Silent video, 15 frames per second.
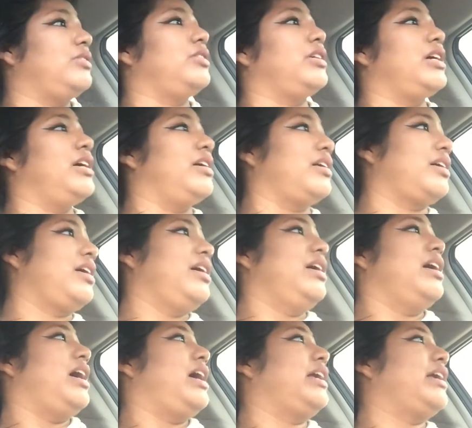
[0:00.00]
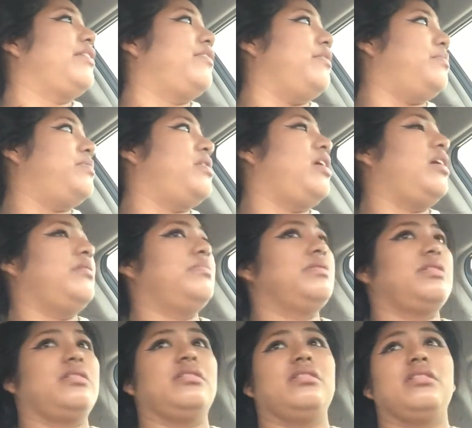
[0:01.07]
to cook. I give her
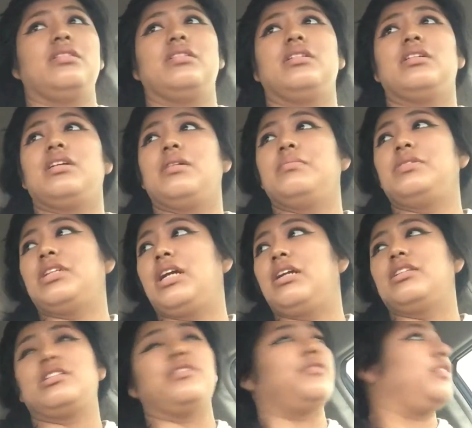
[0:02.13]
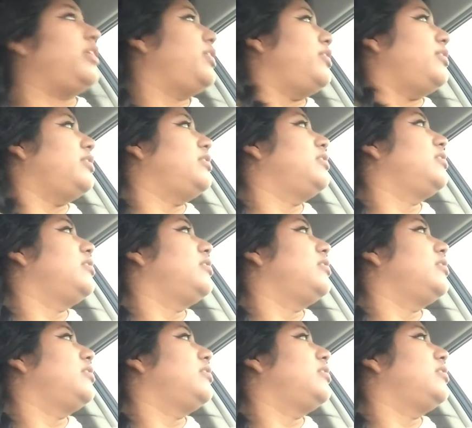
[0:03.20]
props. I'm jealous of her.